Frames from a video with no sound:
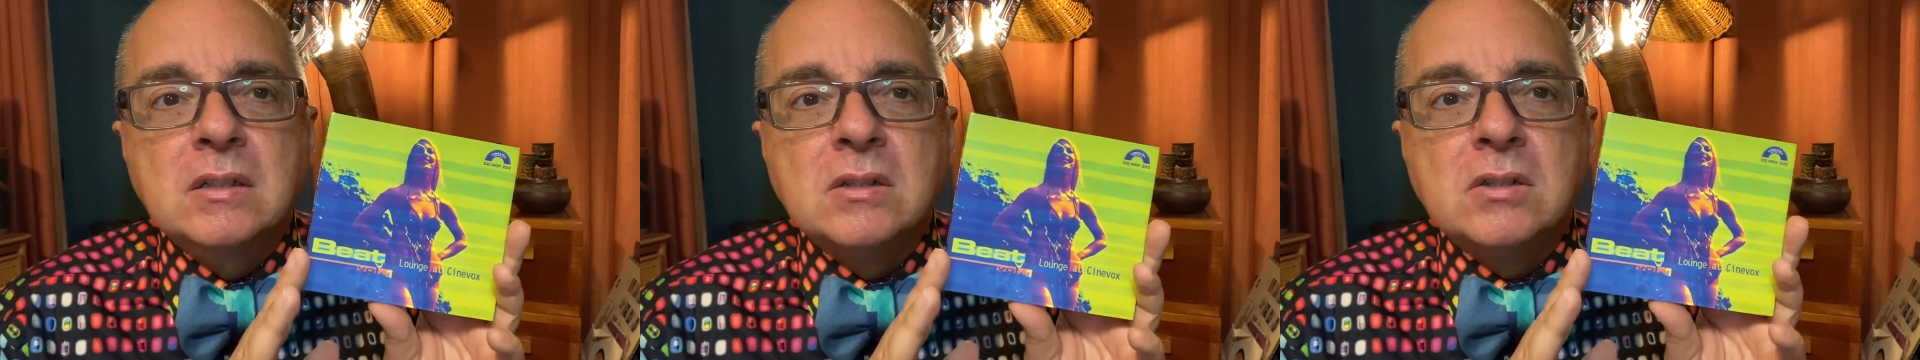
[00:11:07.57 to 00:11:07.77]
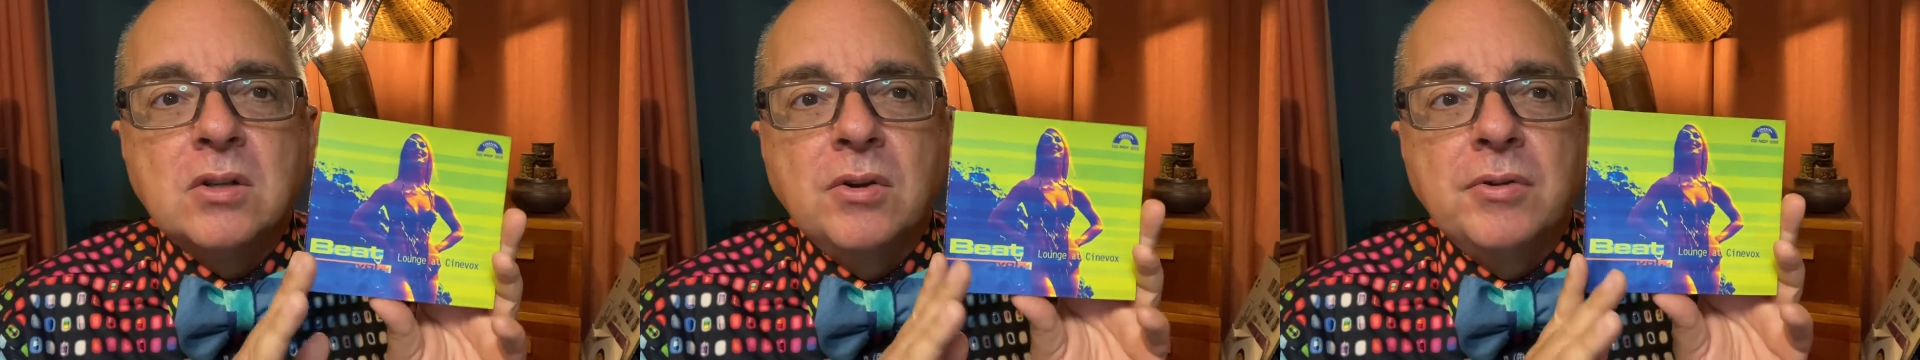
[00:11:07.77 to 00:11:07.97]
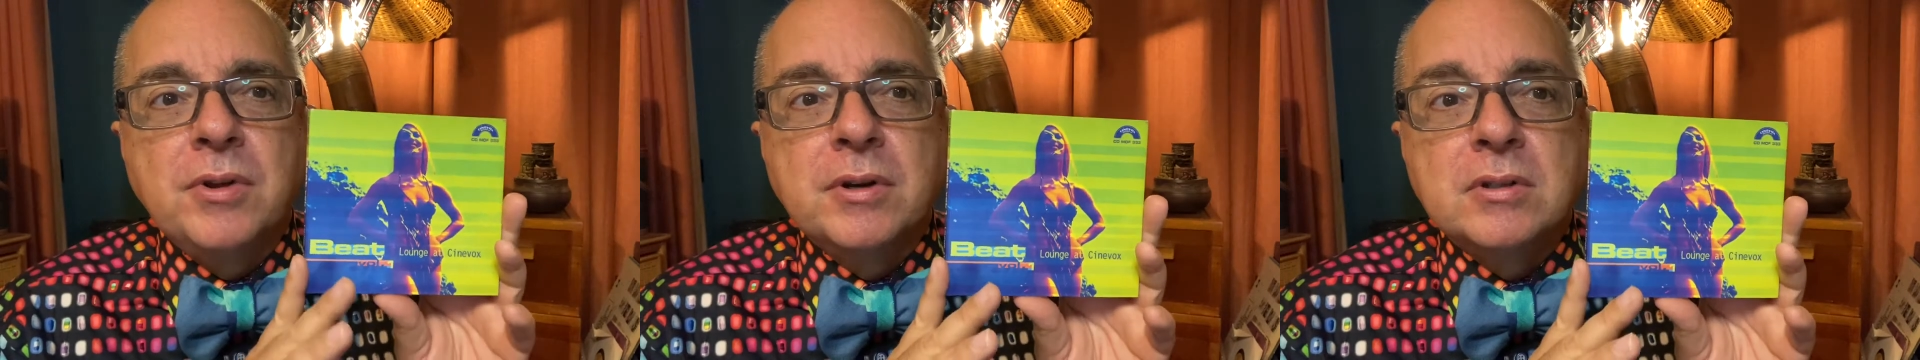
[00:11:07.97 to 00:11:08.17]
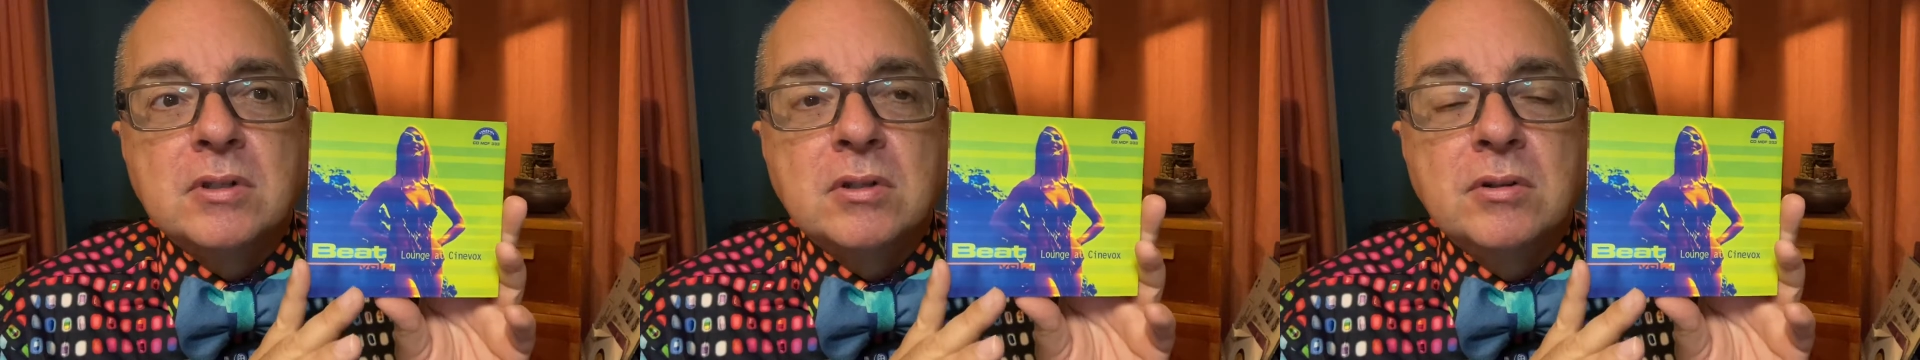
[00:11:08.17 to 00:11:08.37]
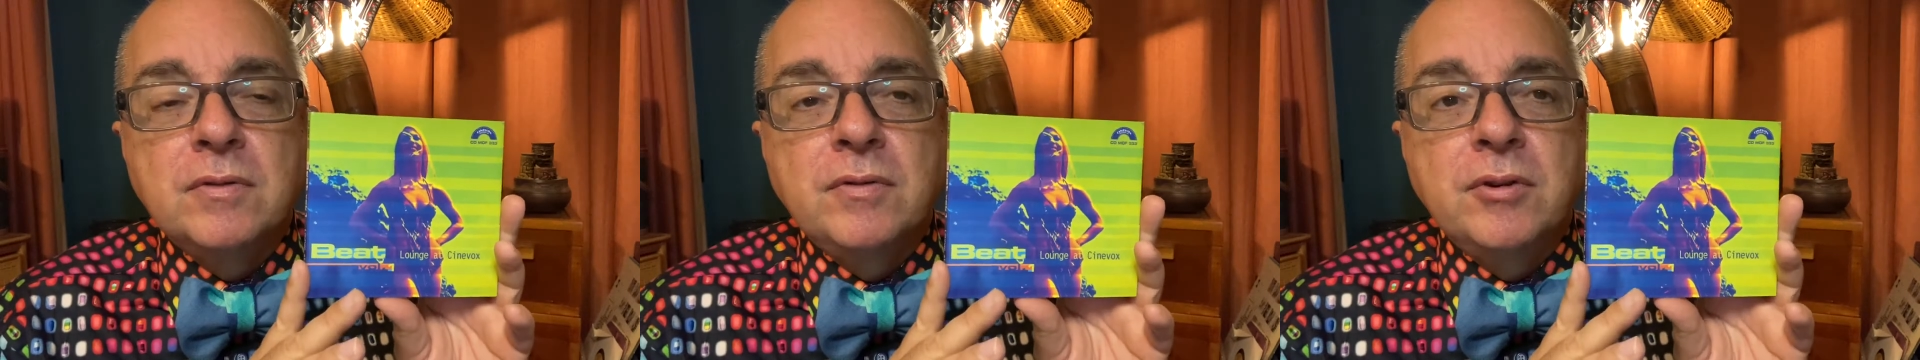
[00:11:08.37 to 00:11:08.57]
So they're
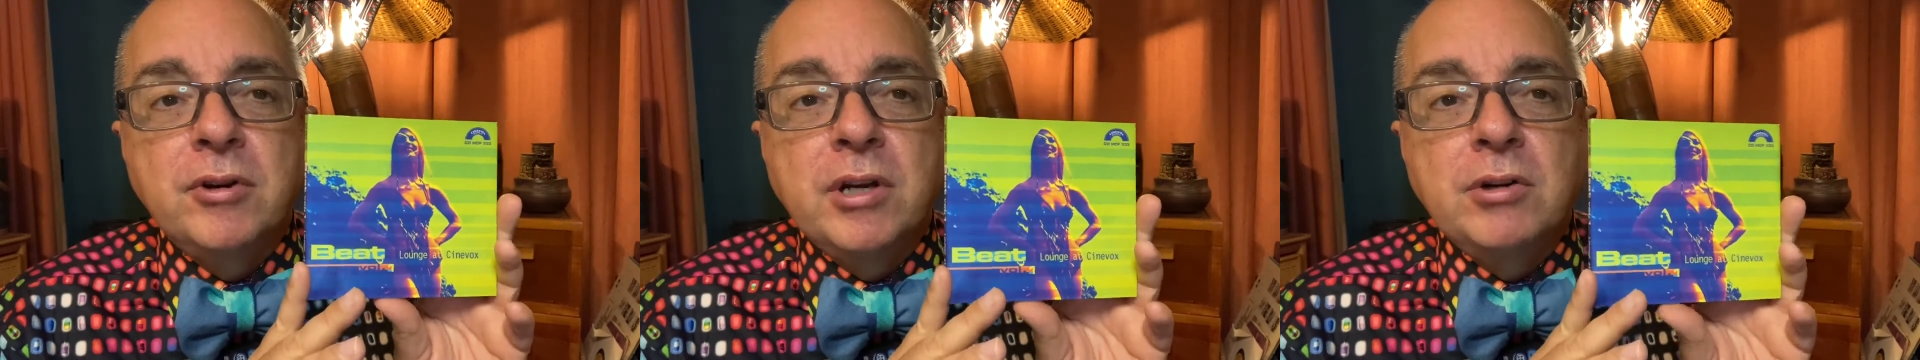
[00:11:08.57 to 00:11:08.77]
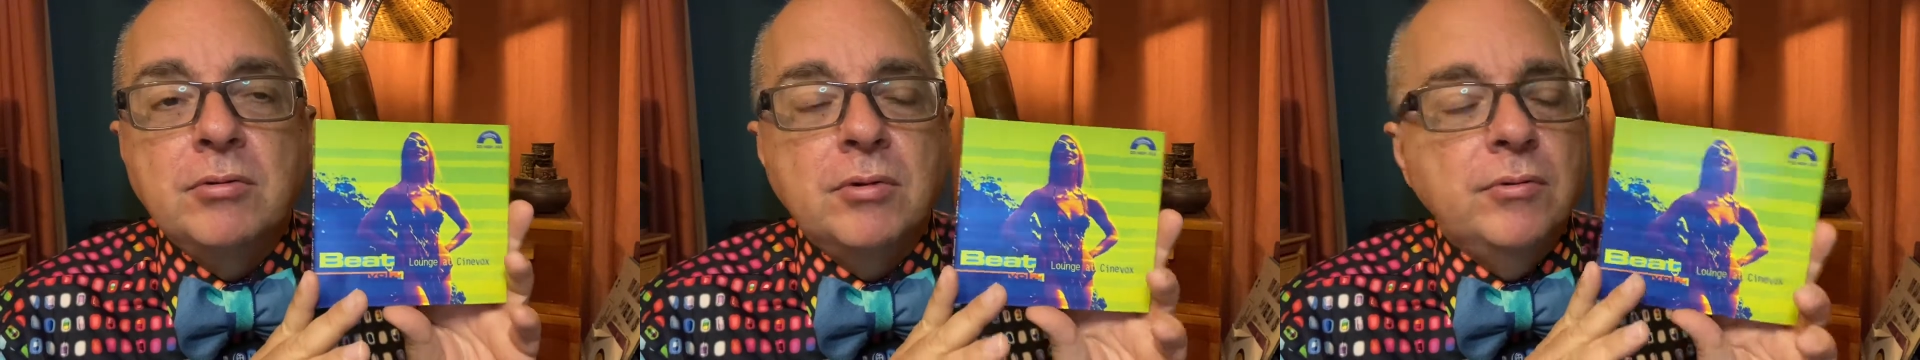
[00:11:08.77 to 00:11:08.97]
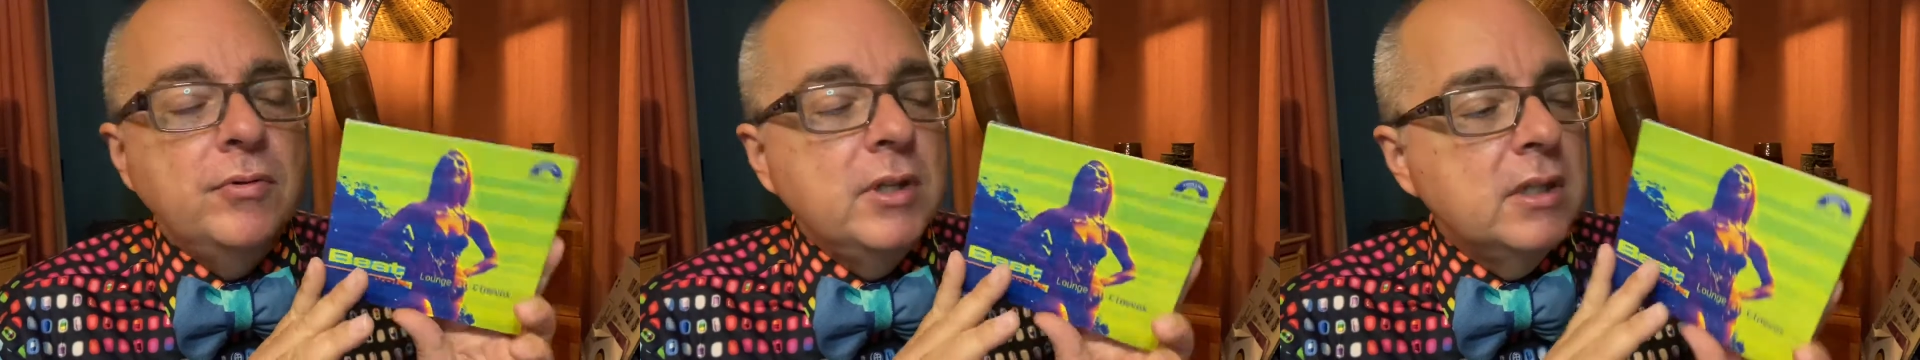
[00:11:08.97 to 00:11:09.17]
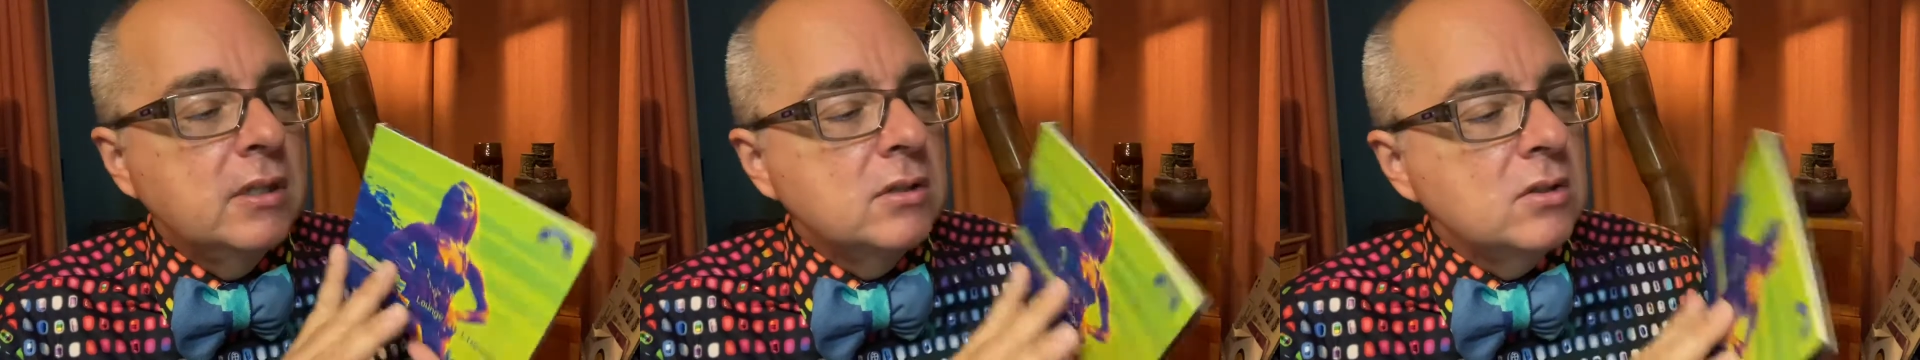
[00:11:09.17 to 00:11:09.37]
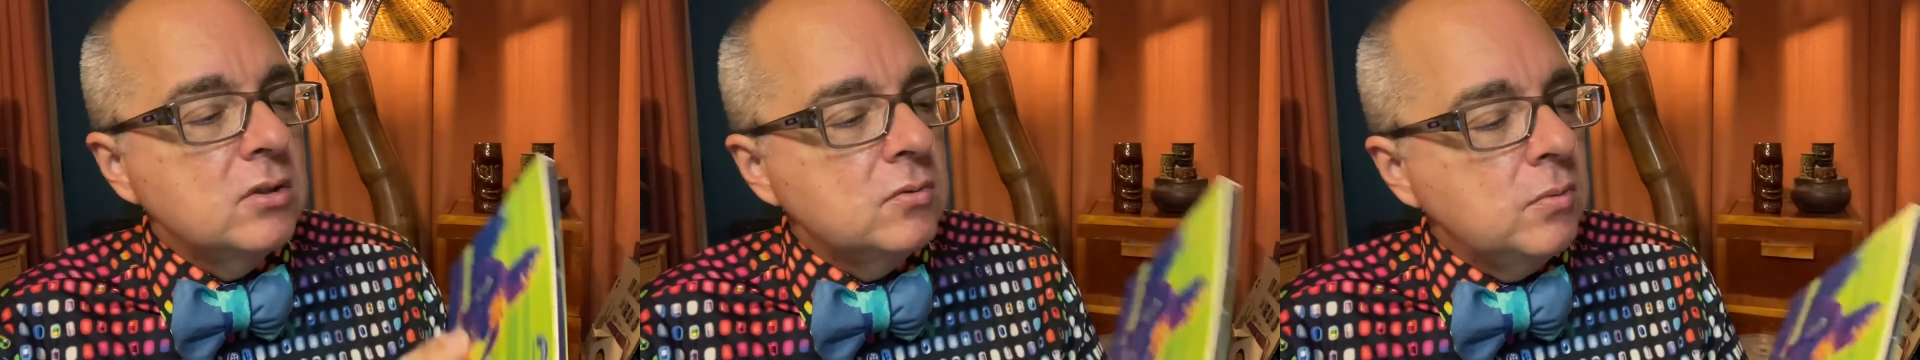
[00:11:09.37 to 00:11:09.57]
sort of very groovy.
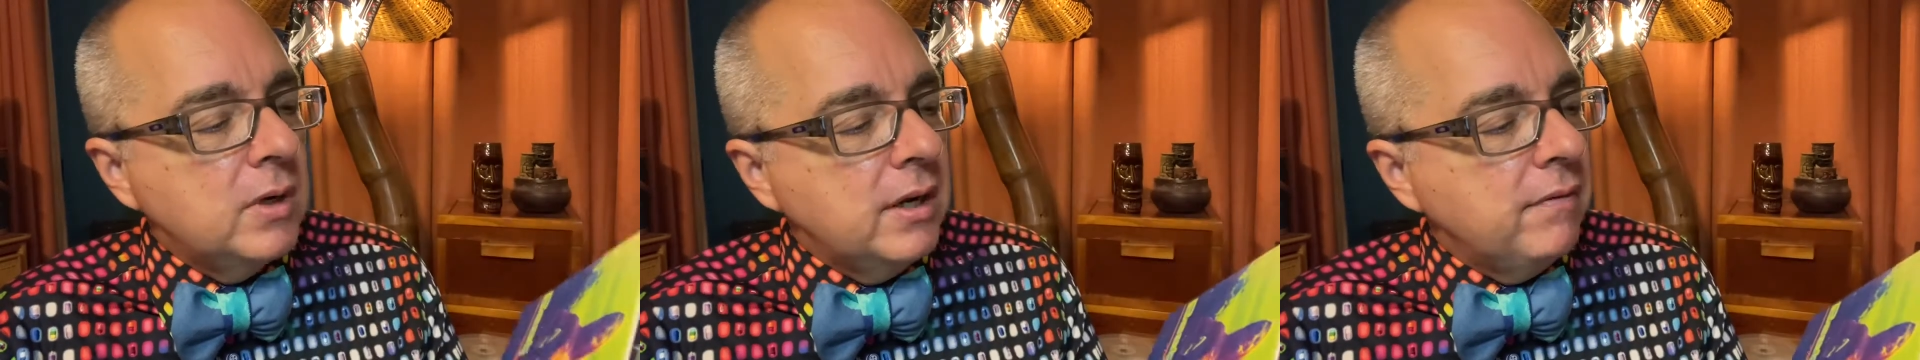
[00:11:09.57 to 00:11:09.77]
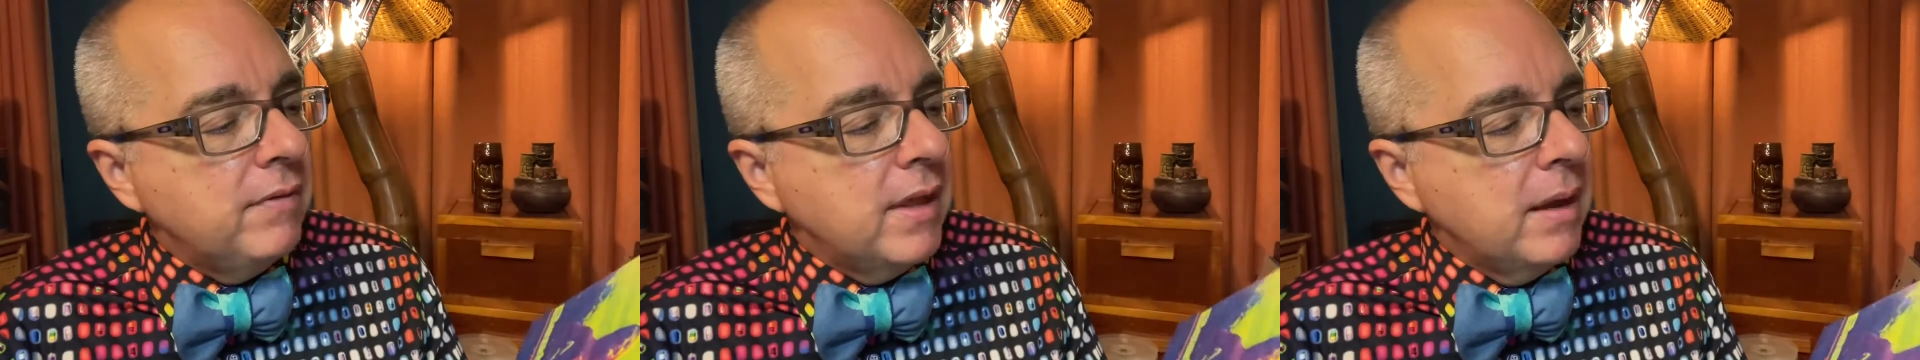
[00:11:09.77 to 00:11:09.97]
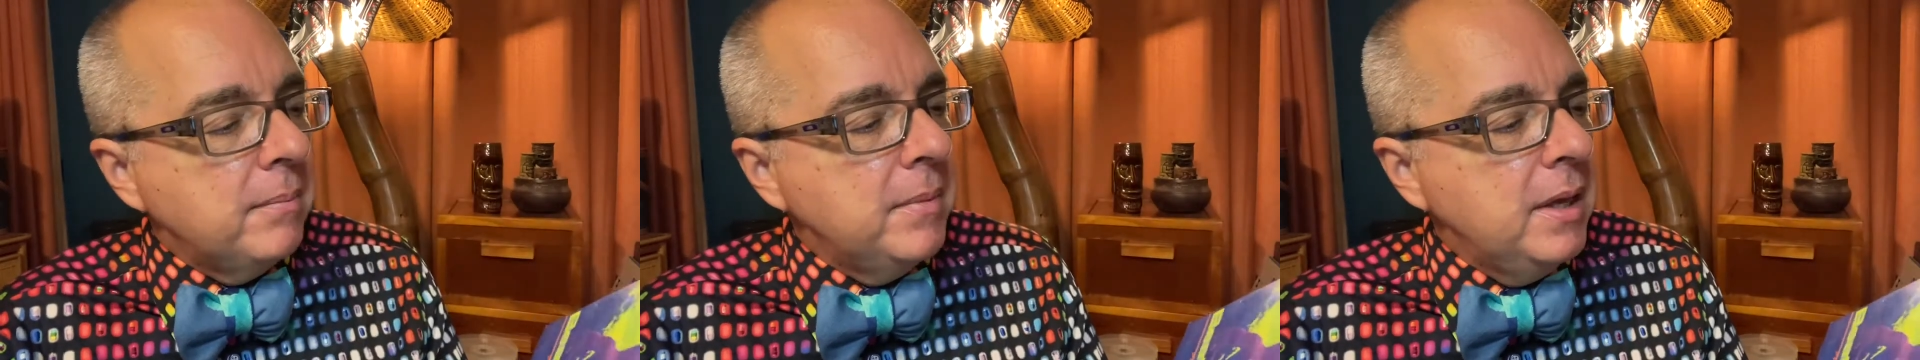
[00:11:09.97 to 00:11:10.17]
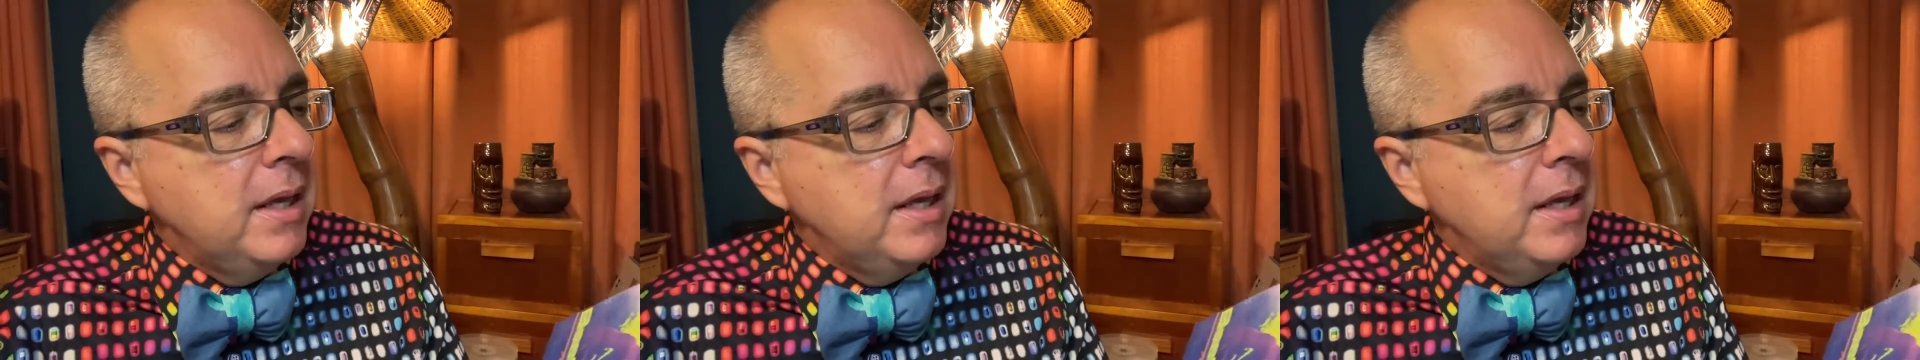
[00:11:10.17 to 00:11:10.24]
This is one of them,